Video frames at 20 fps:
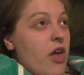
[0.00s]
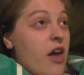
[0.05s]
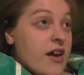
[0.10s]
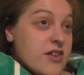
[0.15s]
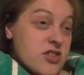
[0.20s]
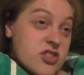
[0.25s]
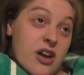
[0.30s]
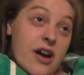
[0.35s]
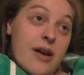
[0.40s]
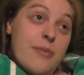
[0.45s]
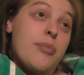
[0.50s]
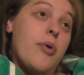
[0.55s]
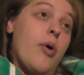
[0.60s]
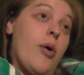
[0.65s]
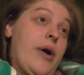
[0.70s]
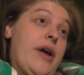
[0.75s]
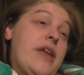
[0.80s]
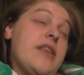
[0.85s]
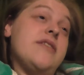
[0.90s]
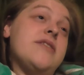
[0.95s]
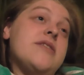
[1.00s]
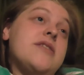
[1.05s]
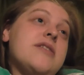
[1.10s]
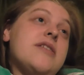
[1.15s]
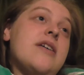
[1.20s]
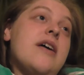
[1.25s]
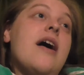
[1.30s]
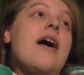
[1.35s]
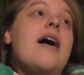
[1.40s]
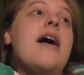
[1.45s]
I started
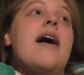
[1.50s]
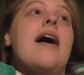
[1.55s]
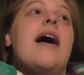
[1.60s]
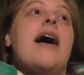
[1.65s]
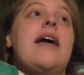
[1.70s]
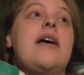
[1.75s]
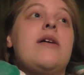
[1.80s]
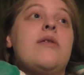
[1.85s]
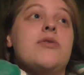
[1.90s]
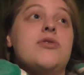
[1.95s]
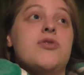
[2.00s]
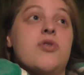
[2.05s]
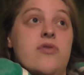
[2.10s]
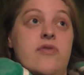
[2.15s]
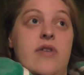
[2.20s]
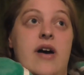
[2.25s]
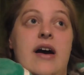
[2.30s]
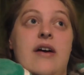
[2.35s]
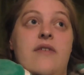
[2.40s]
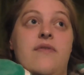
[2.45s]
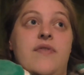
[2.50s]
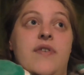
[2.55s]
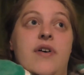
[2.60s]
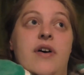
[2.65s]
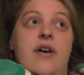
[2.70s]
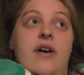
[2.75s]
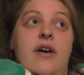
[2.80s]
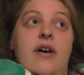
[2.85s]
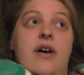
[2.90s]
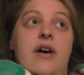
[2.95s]
point. I was alright
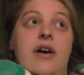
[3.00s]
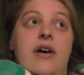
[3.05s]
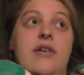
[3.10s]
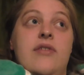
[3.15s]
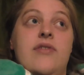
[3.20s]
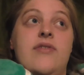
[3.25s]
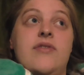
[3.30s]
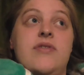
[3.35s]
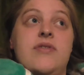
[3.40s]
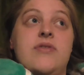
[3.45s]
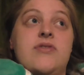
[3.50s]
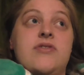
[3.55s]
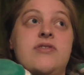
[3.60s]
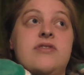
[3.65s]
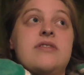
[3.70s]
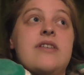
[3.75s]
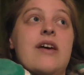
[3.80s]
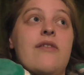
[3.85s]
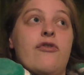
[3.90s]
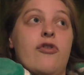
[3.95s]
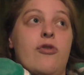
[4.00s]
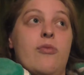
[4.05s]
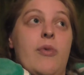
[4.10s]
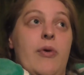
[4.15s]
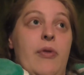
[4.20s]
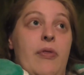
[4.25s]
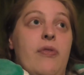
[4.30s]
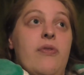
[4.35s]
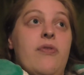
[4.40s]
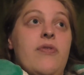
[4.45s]
for several
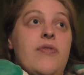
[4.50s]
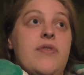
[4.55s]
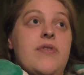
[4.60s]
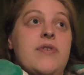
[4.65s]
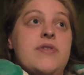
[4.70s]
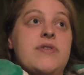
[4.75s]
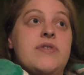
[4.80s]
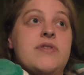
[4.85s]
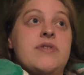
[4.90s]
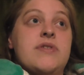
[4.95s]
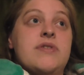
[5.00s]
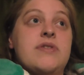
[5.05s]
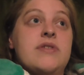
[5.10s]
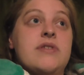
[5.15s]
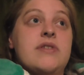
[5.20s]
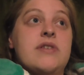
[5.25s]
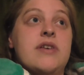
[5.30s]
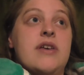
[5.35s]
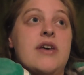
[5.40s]
months.